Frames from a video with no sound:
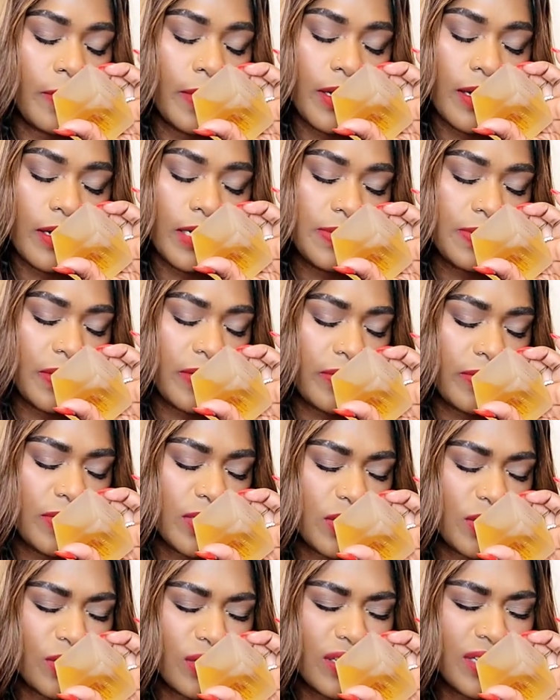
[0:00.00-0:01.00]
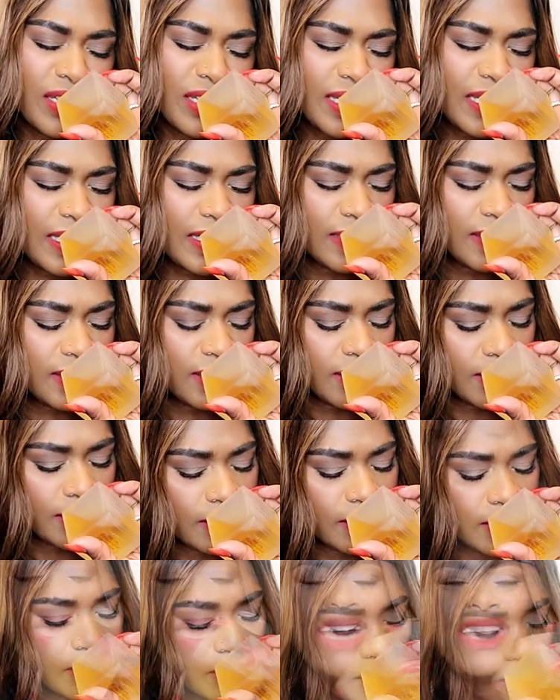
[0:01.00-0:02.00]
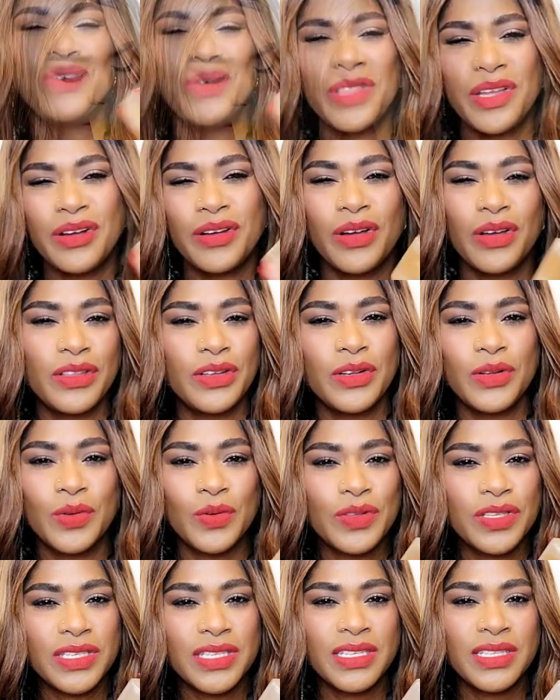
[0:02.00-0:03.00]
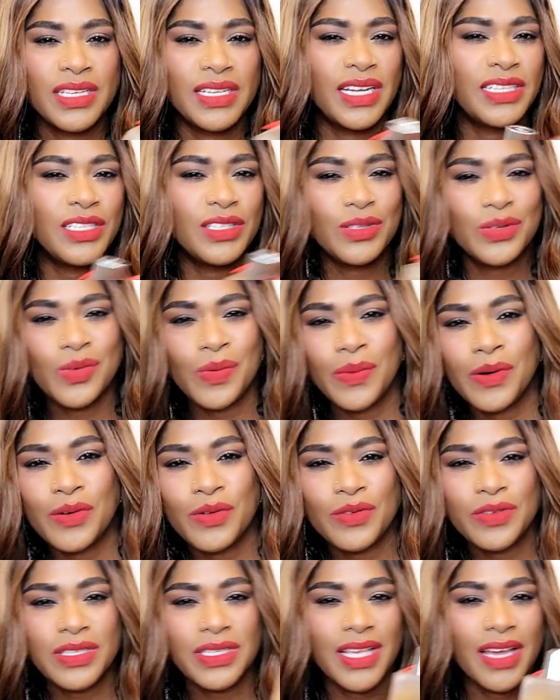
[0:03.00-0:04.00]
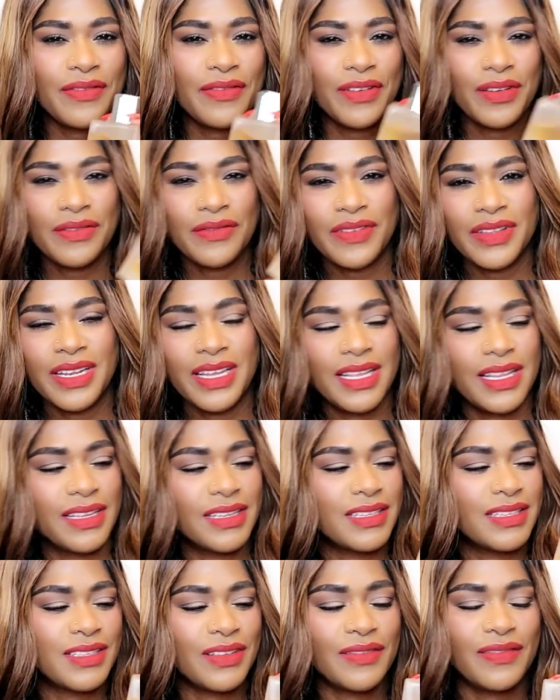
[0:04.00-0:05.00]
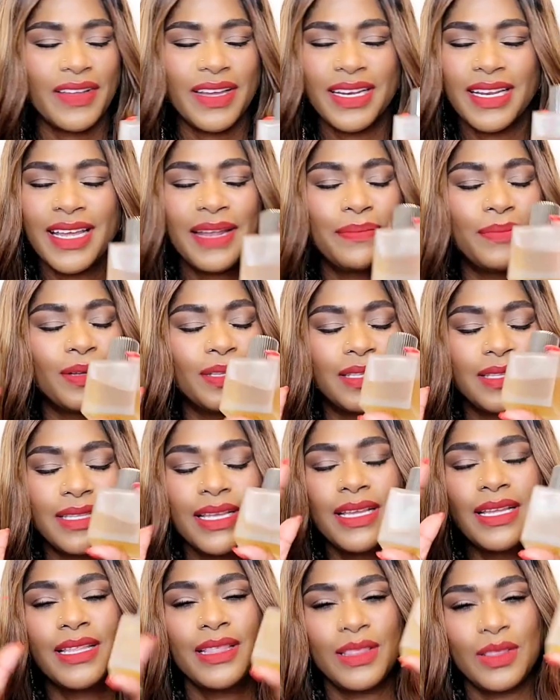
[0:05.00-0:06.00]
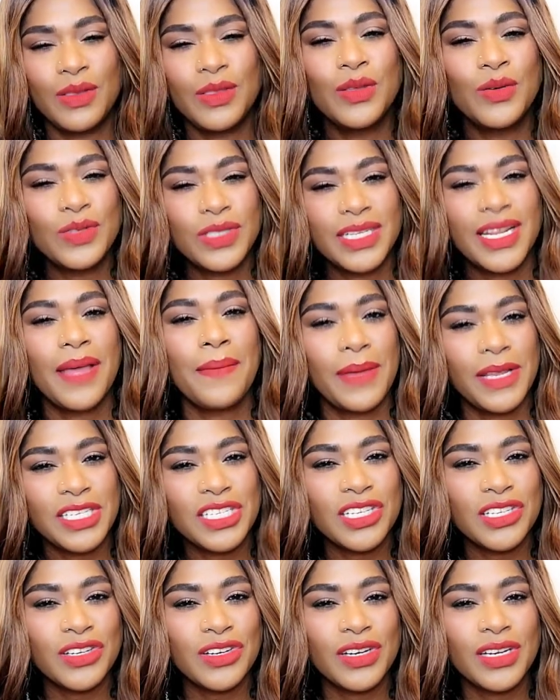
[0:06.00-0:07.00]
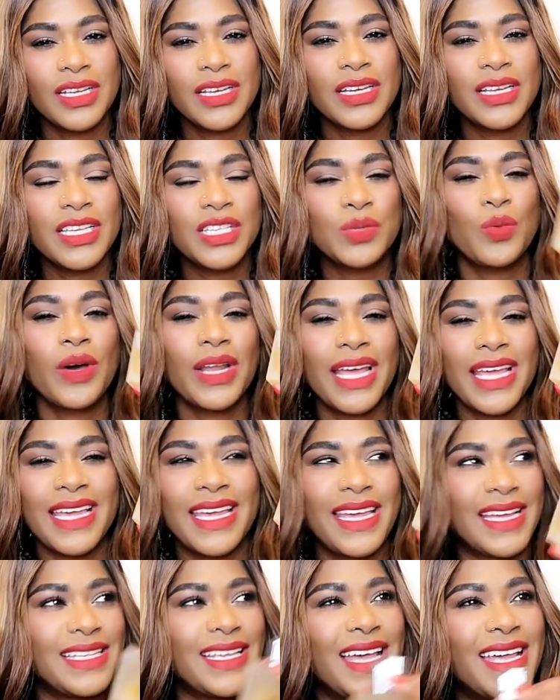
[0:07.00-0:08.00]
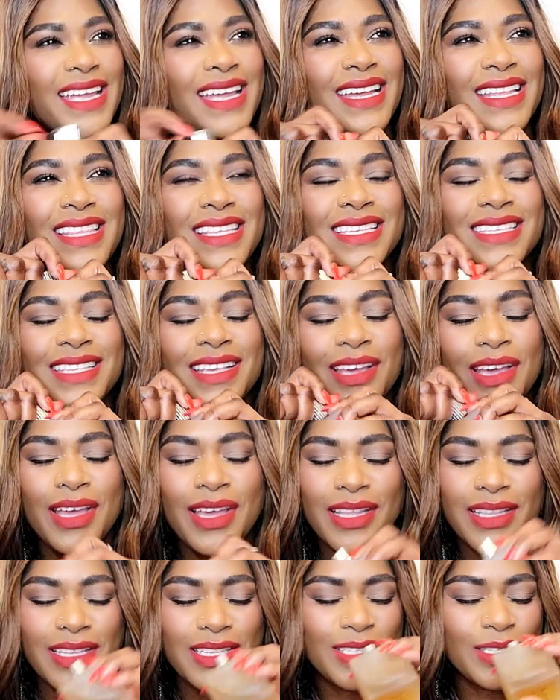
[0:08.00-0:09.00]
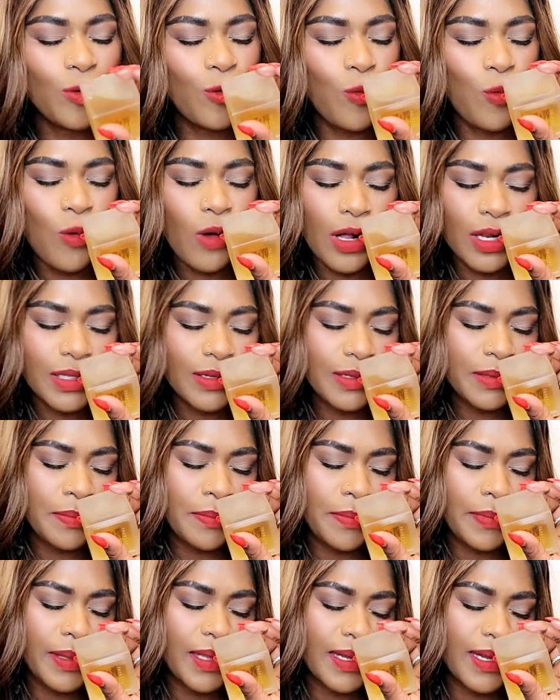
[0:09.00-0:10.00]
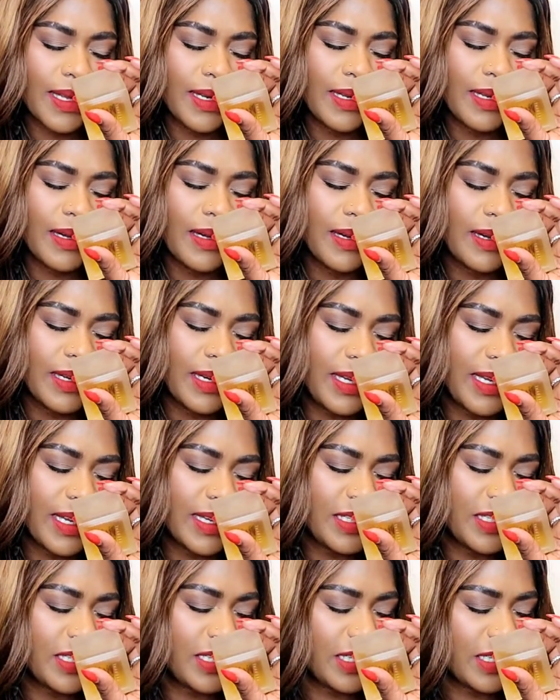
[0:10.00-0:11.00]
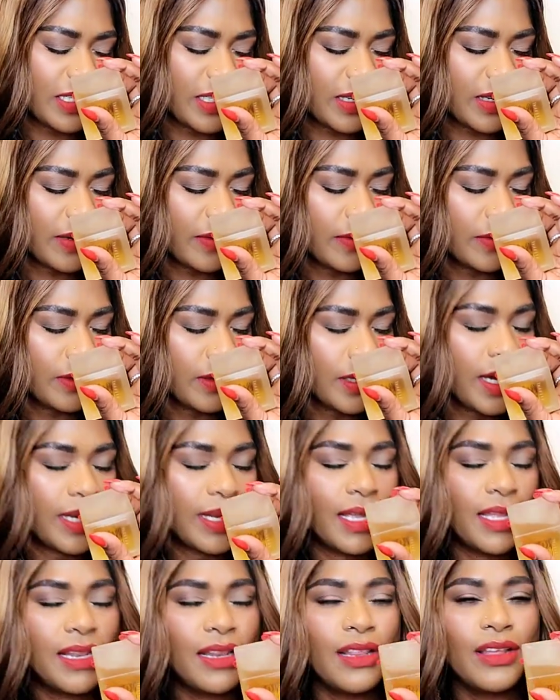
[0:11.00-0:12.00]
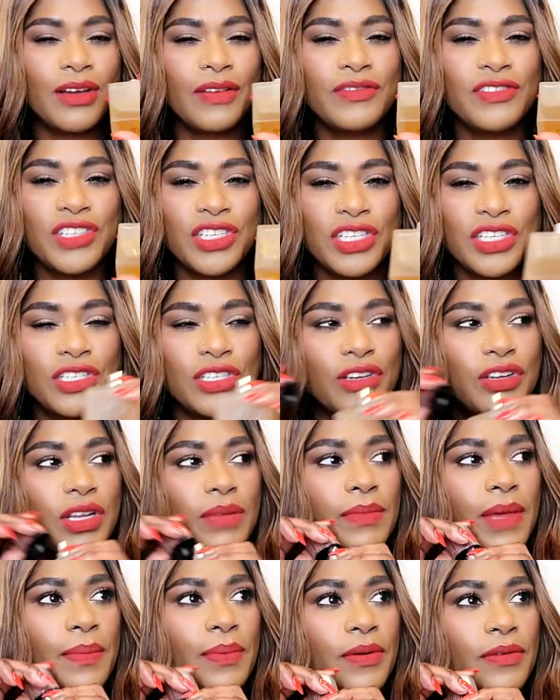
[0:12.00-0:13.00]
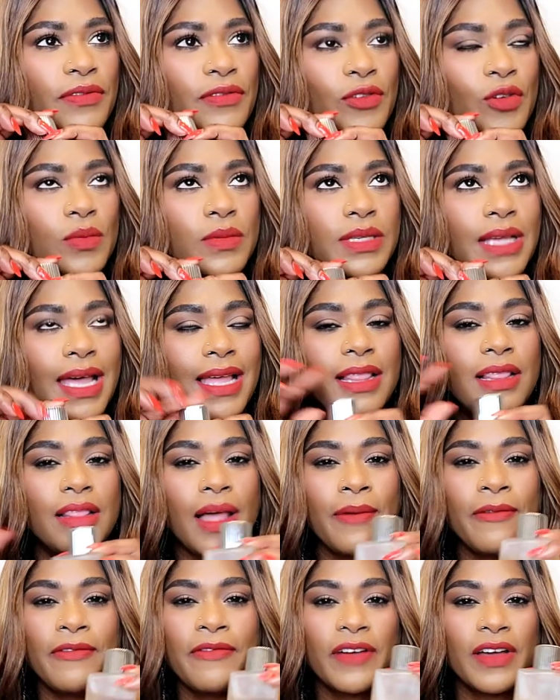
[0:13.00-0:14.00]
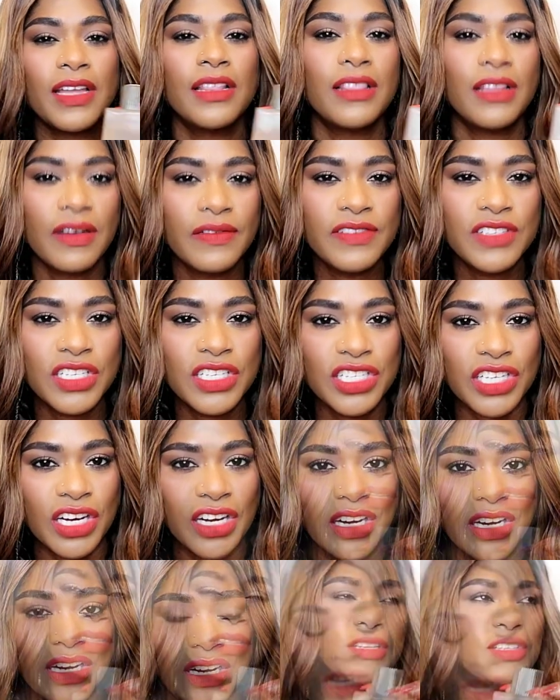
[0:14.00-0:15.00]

Oh my God, this perfume is so good. I know there are other notes in there like the tuberose, saffron, vanilla, stuff like that, but those that I mentioned earlier is what I get. I get this walnut milk and the honey and the ginger, and I love ginger in my perfumes. I fucking love ginger.